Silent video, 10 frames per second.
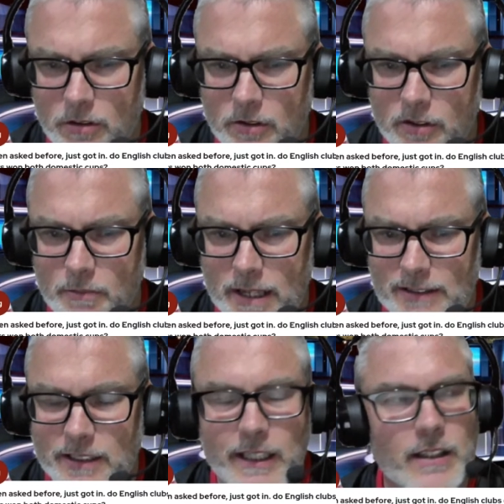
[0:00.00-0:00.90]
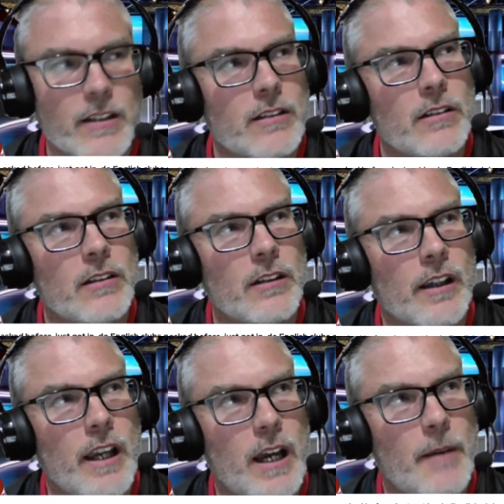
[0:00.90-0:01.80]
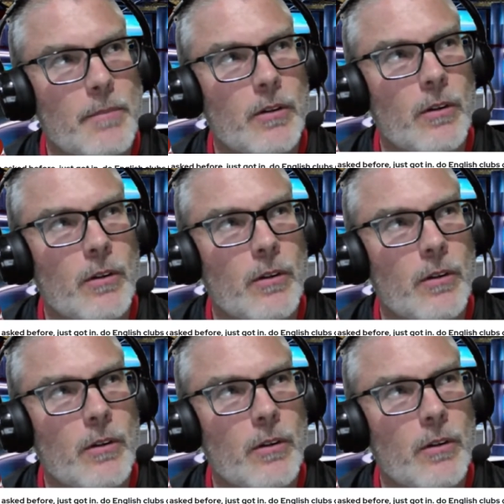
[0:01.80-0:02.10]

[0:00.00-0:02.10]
the domestic cup,